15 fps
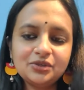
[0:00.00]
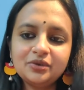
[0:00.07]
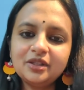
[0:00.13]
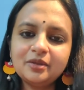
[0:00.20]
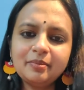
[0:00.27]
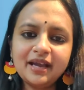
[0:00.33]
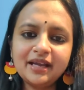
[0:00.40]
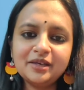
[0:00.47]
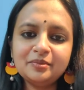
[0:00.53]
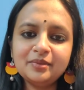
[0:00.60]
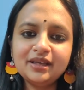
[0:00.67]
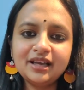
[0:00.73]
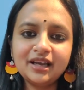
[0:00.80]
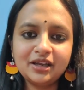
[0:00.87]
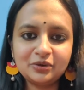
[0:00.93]
During the
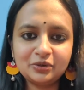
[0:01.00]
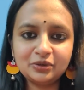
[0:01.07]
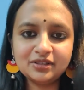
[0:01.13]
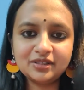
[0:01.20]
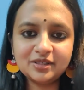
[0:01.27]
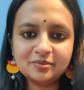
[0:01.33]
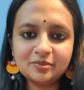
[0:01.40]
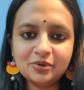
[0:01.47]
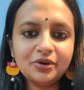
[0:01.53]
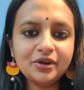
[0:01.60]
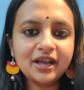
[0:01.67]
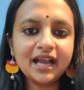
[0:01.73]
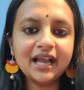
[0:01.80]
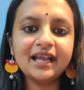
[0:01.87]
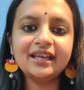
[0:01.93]
pandemic, I wrote this
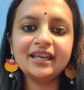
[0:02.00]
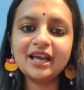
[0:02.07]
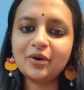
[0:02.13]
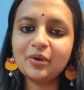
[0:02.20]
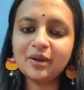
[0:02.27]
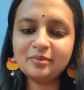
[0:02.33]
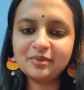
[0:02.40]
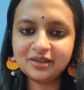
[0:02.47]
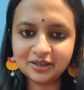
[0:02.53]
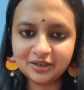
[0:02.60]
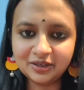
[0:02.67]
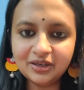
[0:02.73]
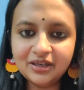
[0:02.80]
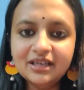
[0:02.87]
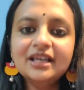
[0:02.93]
book and now I'm
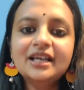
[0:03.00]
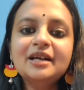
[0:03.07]
here